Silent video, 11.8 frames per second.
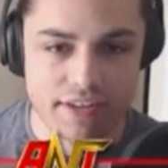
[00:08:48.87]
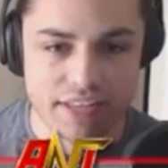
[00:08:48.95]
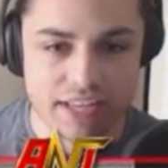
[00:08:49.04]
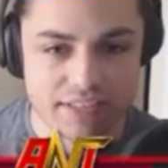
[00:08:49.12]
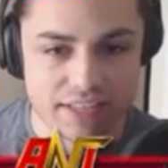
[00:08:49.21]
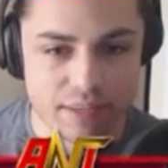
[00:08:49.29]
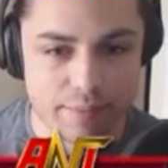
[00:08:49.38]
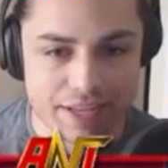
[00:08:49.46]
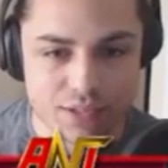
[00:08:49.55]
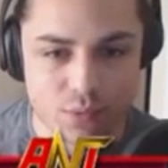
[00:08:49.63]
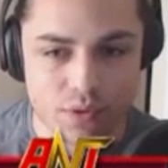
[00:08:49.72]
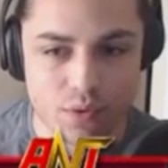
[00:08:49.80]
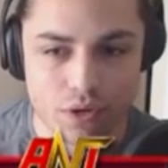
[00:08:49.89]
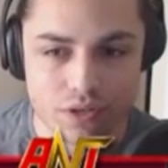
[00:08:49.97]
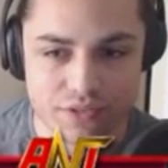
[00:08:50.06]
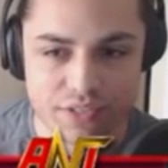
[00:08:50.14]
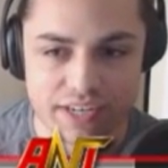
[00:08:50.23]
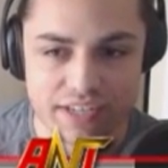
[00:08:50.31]
Did that say the Mets won the
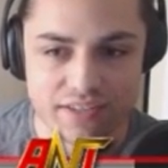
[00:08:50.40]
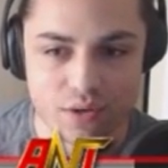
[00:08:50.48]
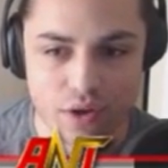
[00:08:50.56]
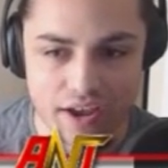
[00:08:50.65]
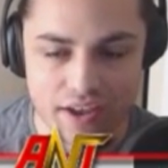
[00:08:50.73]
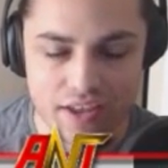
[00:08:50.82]
World Series? Okay.